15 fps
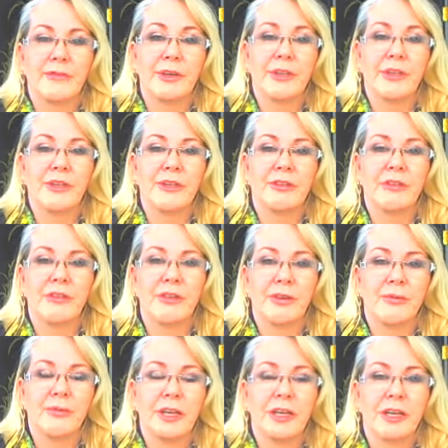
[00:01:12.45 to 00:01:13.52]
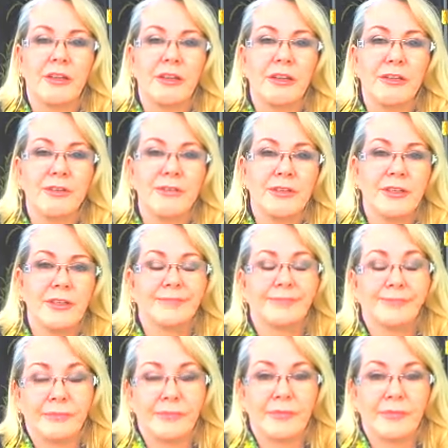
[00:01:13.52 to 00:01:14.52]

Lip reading: when, you know, we get closer.